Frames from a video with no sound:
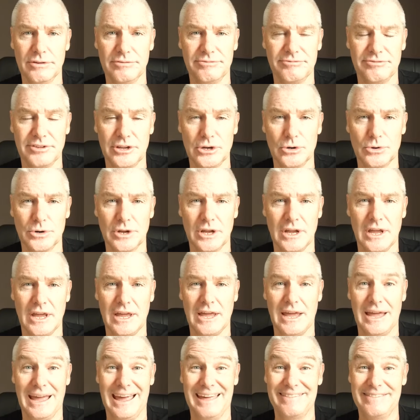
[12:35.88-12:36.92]
the field.
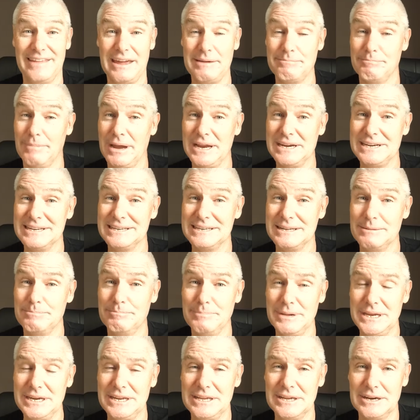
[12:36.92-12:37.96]
And that made an
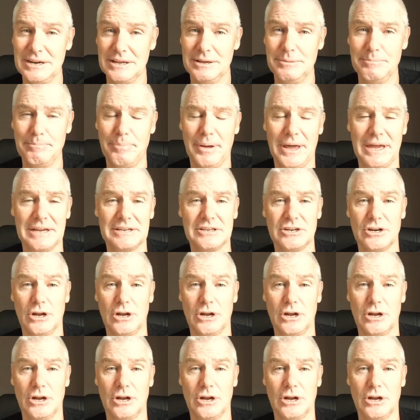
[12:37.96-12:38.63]
immediate impact.